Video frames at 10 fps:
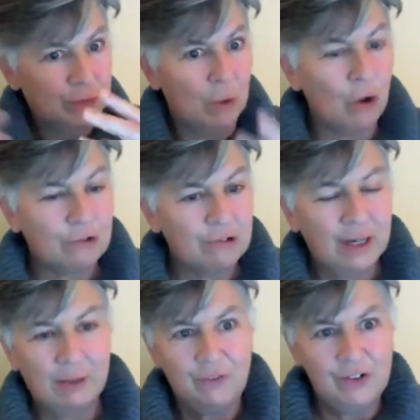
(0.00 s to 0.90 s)
small
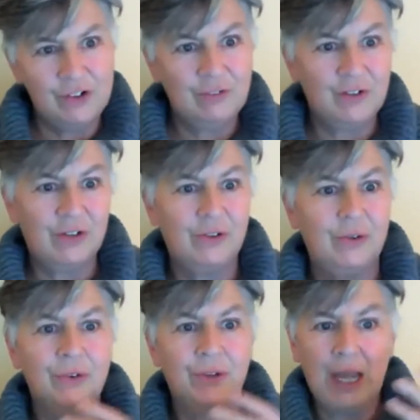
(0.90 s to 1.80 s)
craft fishing
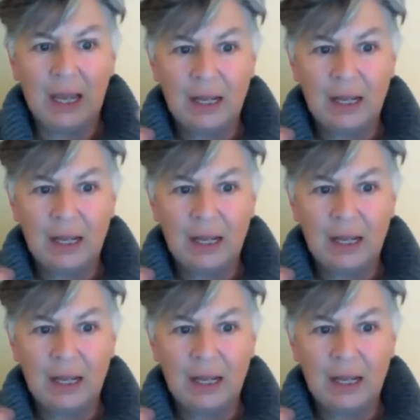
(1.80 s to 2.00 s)
vessels,